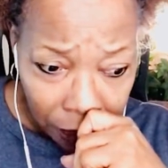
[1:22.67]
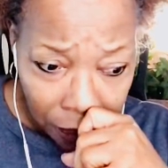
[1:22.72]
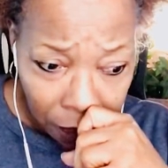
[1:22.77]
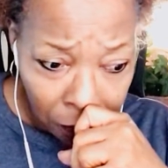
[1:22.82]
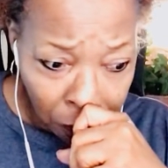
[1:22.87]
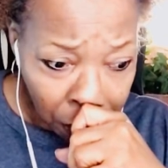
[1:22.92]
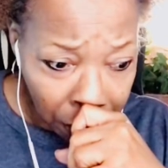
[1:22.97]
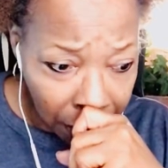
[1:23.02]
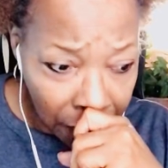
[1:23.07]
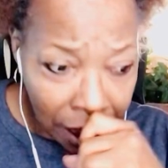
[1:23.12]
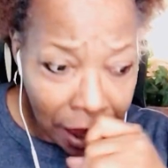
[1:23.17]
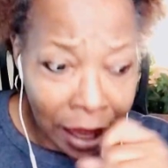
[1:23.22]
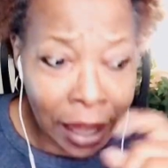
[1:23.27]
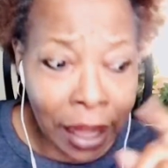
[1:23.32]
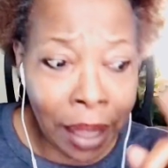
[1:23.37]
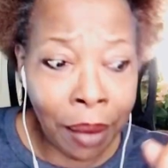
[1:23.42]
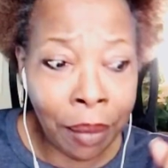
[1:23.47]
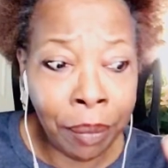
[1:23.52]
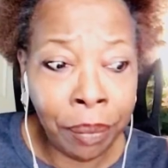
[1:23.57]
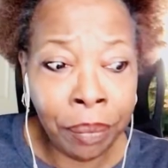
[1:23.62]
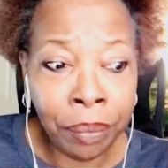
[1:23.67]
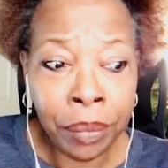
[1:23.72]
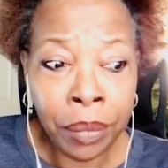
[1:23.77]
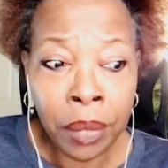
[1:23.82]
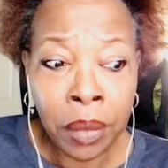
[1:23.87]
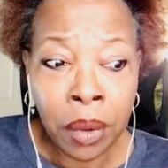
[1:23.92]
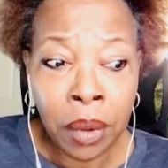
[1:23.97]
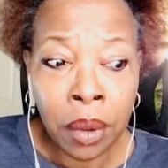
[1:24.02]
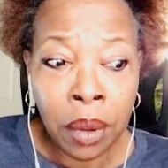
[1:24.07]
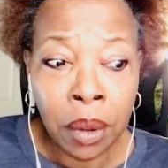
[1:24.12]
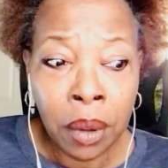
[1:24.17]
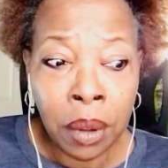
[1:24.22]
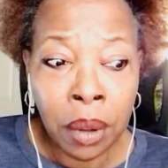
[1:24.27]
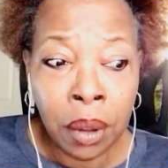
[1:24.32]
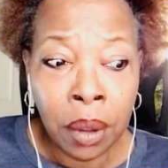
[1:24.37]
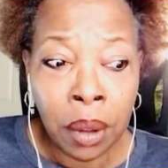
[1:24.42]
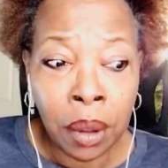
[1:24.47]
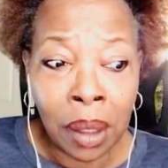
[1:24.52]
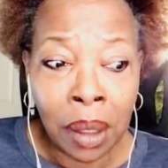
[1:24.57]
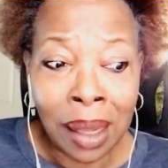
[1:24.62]
Well, I
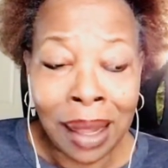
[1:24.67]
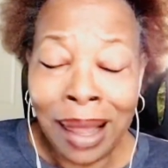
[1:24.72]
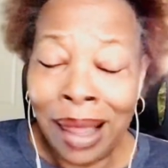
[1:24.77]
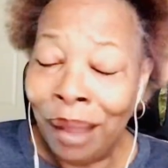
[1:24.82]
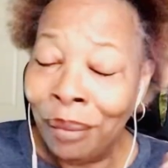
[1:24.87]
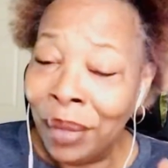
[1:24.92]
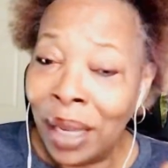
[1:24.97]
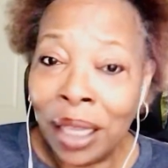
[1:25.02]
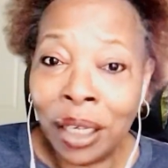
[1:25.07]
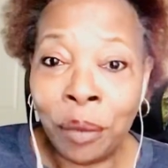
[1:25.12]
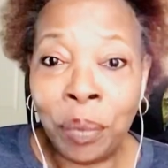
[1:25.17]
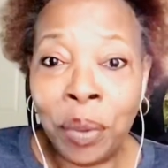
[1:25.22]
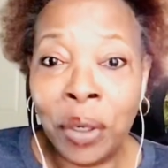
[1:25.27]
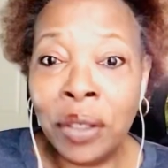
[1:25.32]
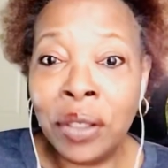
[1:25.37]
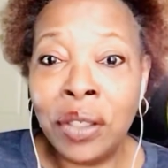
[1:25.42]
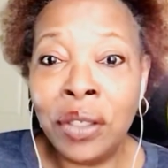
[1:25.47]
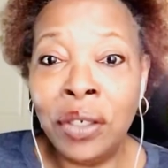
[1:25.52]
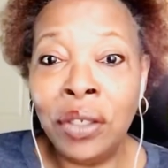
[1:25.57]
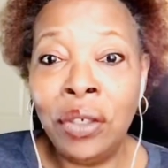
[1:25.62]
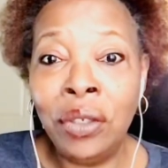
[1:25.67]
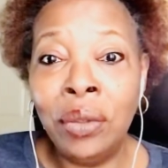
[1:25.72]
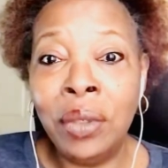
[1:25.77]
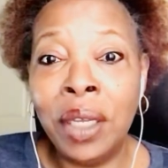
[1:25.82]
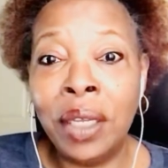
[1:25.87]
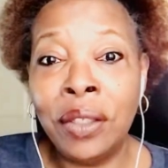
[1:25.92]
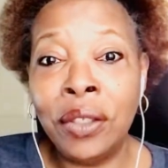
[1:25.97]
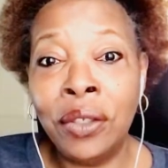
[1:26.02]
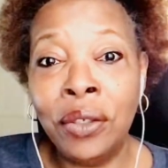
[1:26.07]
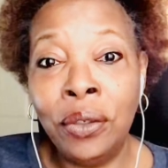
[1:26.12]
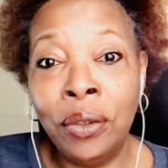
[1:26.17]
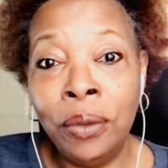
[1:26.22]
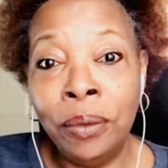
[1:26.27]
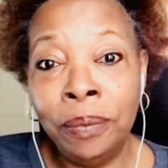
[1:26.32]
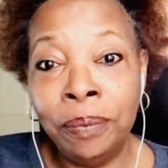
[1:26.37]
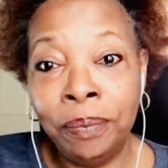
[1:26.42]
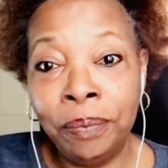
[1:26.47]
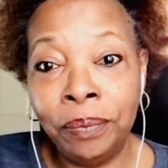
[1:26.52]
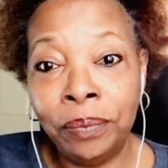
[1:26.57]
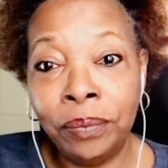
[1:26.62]
am not the person to do that too.
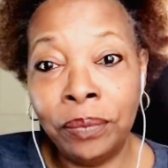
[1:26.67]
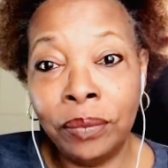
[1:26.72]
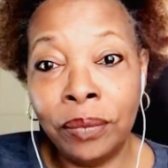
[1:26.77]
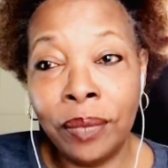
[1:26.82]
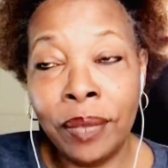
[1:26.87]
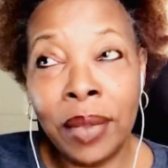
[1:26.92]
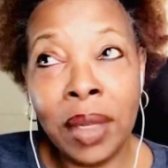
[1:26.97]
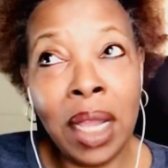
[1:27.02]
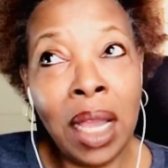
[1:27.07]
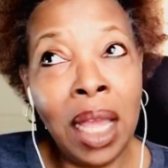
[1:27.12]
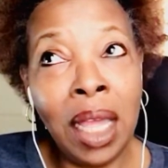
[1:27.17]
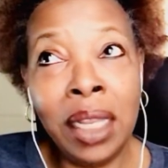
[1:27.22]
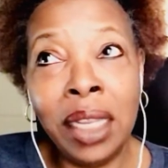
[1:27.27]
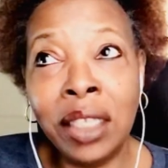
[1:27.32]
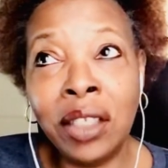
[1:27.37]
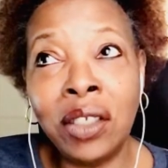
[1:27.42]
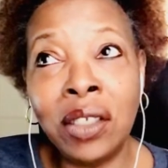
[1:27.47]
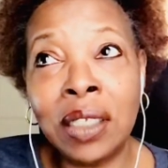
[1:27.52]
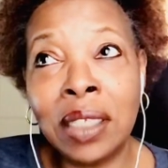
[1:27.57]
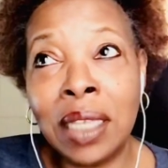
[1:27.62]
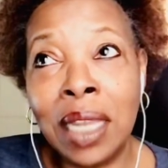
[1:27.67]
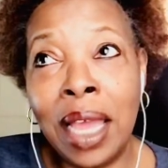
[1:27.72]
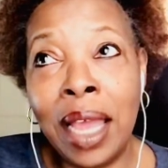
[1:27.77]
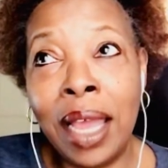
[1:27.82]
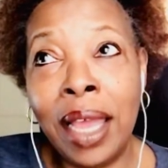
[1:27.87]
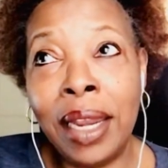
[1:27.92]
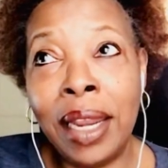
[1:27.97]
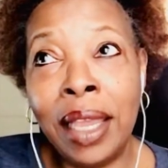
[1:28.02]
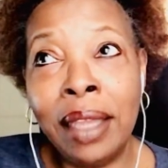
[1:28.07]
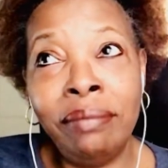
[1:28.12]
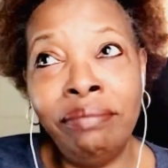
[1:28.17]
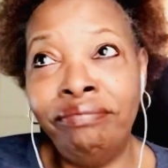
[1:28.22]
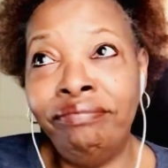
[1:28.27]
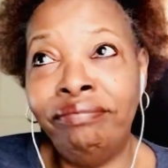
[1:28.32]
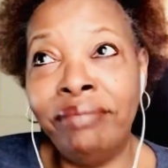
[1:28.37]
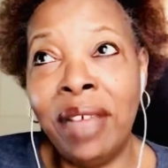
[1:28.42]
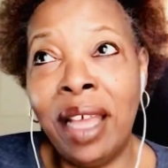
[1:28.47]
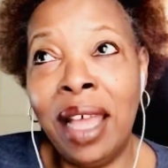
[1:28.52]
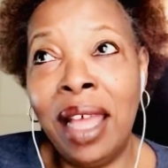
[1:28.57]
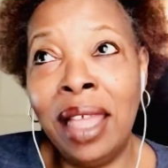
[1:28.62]
I'll let you slide.
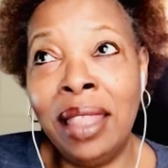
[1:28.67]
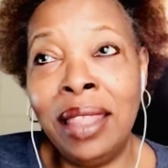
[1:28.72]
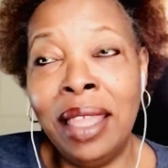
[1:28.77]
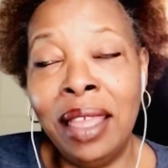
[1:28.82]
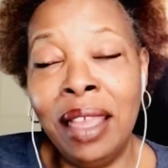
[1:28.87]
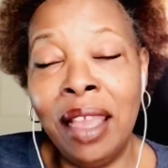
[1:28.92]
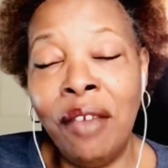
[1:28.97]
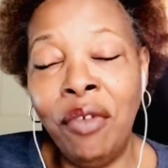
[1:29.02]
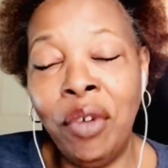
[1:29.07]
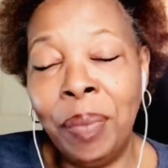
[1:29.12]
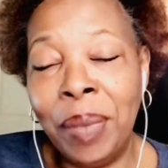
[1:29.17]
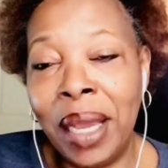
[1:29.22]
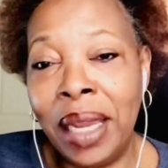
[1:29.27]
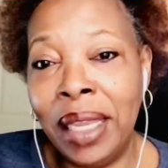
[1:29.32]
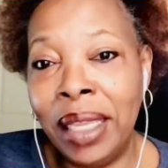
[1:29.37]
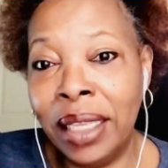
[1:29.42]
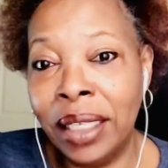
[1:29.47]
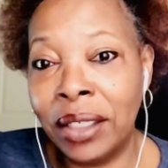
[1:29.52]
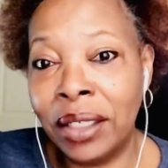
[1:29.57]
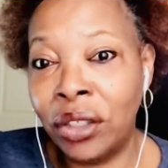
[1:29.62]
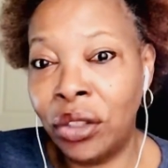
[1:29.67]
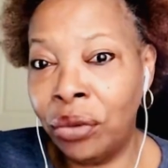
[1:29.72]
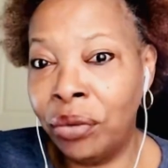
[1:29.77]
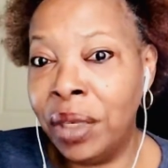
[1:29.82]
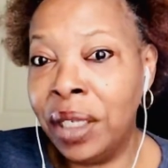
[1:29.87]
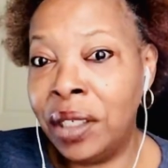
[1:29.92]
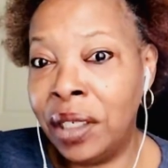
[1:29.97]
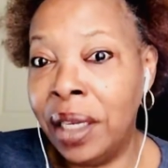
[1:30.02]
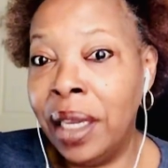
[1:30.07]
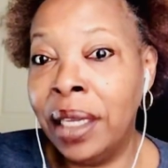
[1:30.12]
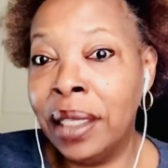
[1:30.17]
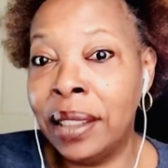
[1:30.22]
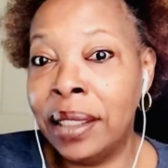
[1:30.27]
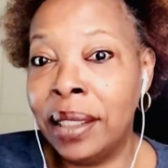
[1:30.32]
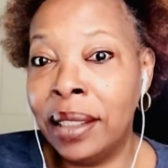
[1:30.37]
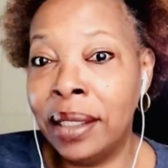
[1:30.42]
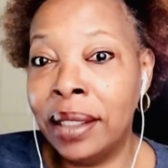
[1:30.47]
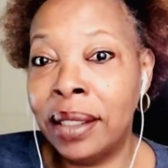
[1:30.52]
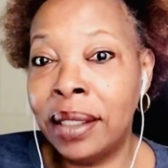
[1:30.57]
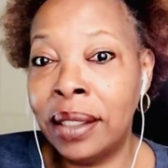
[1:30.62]
I think everybody gets three
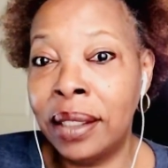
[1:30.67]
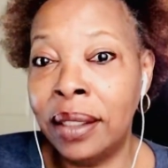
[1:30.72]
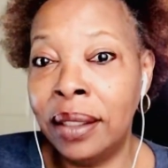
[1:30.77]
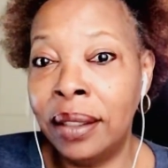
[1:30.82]
chances